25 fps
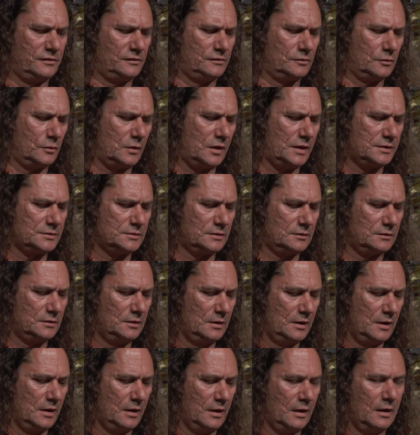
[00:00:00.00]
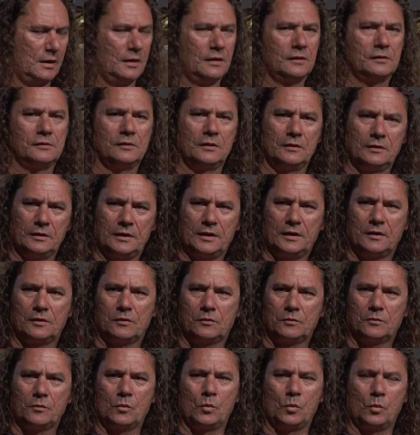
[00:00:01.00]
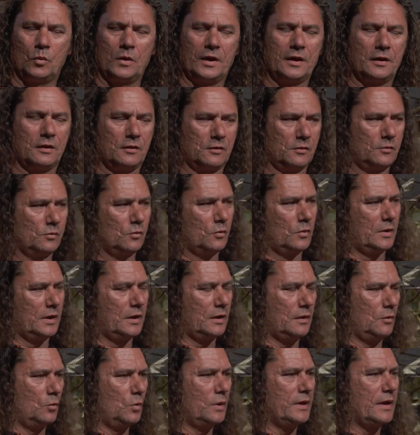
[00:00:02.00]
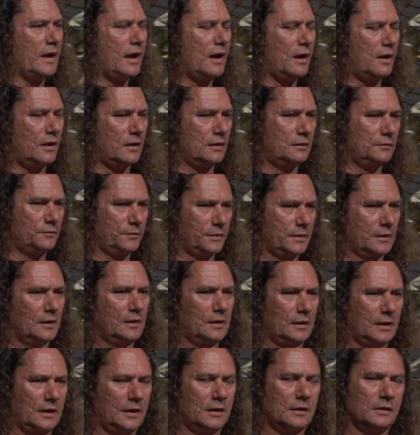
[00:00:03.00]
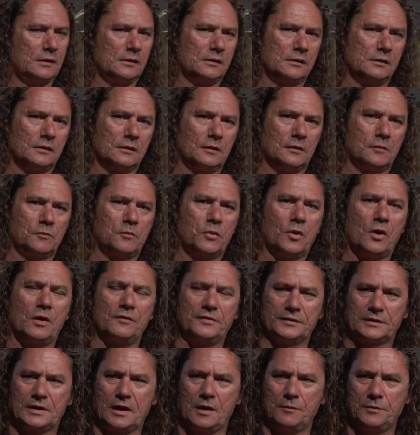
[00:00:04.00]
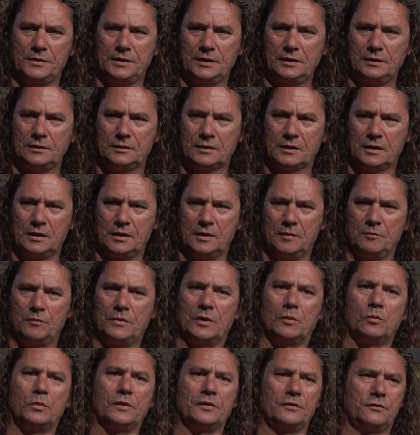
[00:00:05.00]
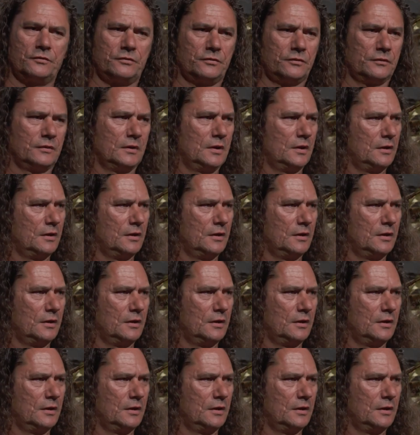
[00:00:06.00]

situation. Yeah, we are a private company, but we